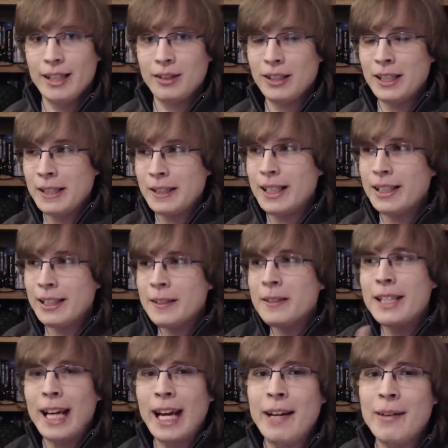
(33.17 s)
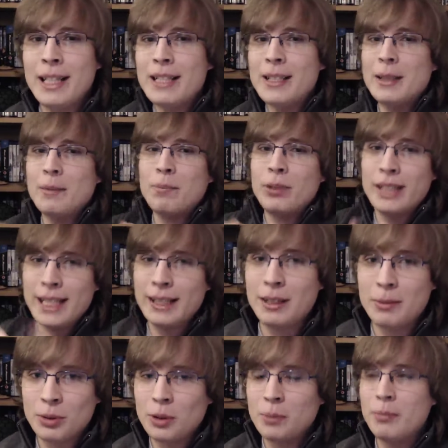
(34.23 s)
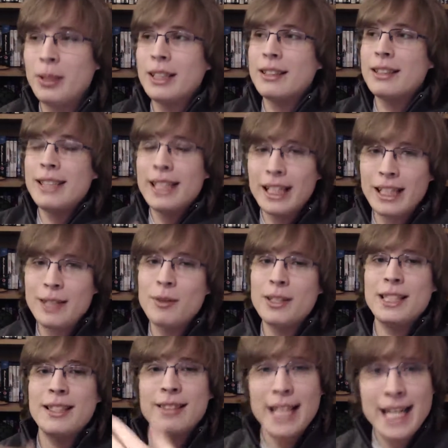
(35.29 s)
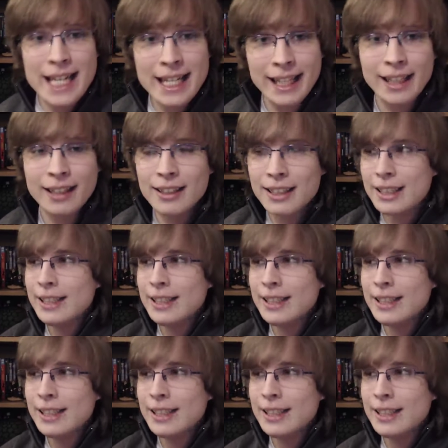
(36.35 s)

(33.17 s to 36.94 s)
It's kind of like, okay, at least it's predictable, but still, it was entertaining.